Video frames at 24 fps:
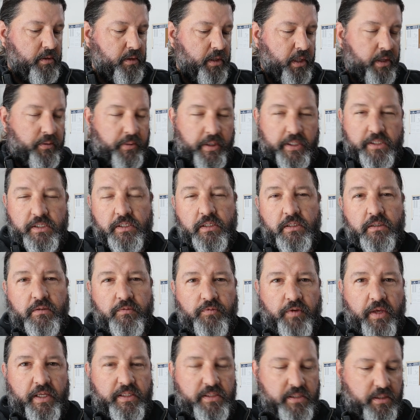Anyways,
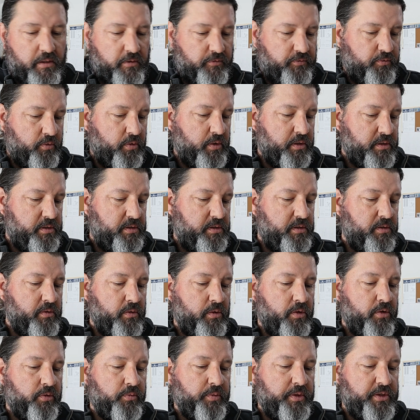Vans Air Force, do
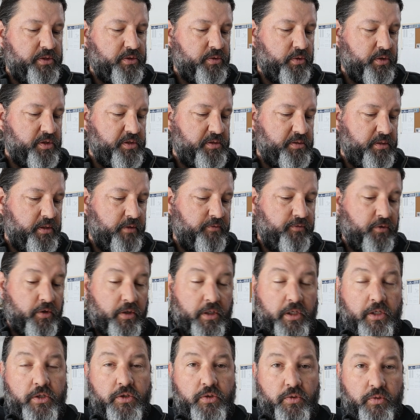a little research. If you're
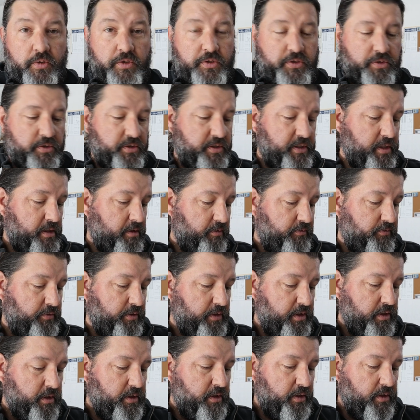gonna do this yourself,
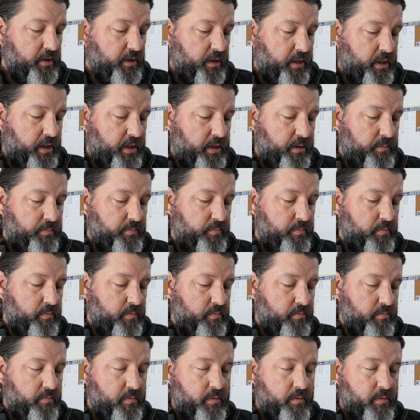um,